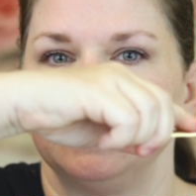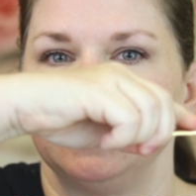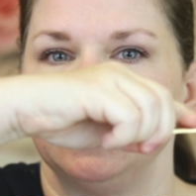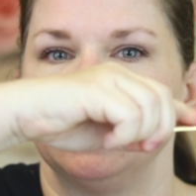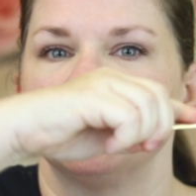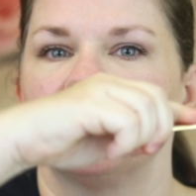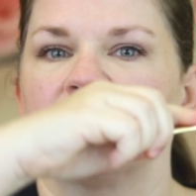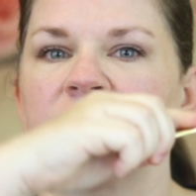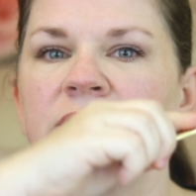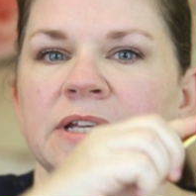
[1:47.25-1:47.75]
You
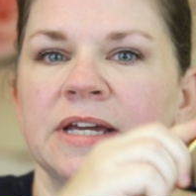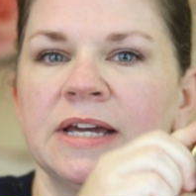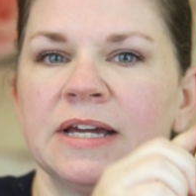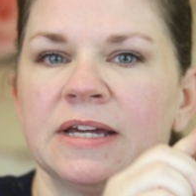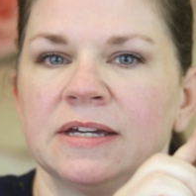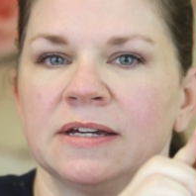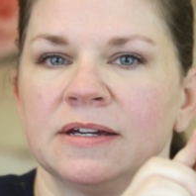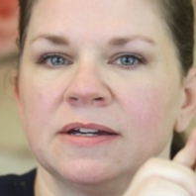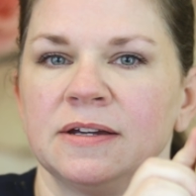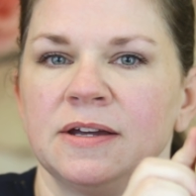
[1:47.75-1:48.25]
hear the
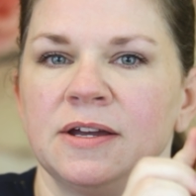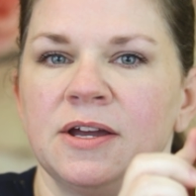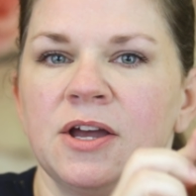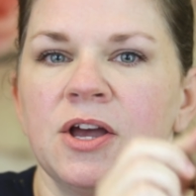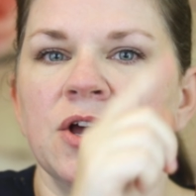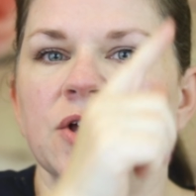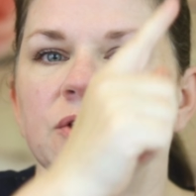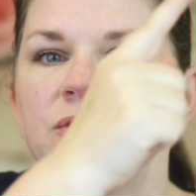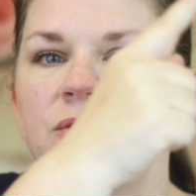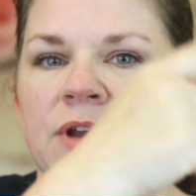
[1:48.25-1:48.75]
click?
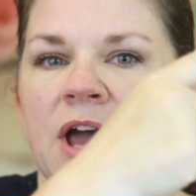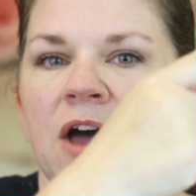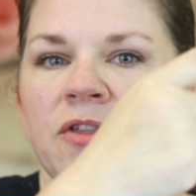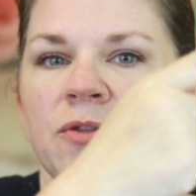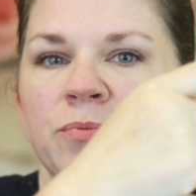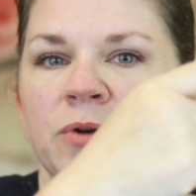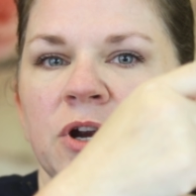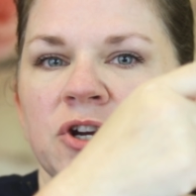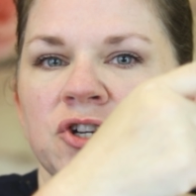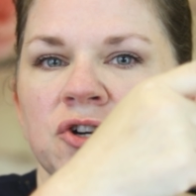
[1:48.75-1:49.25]
So now
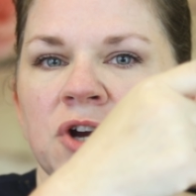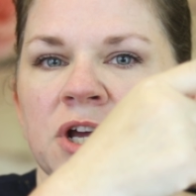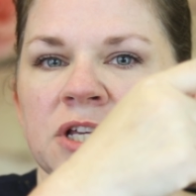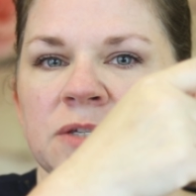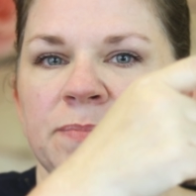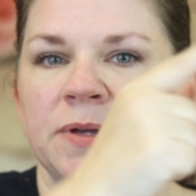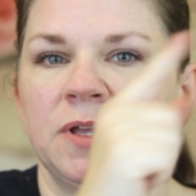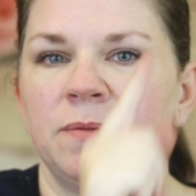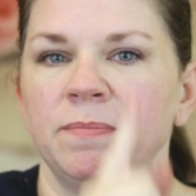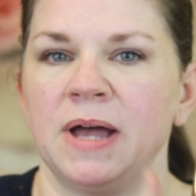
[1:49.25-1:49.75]
the pressure
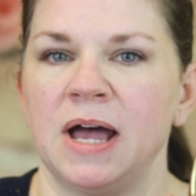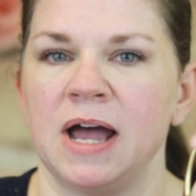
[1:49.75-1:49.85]
has built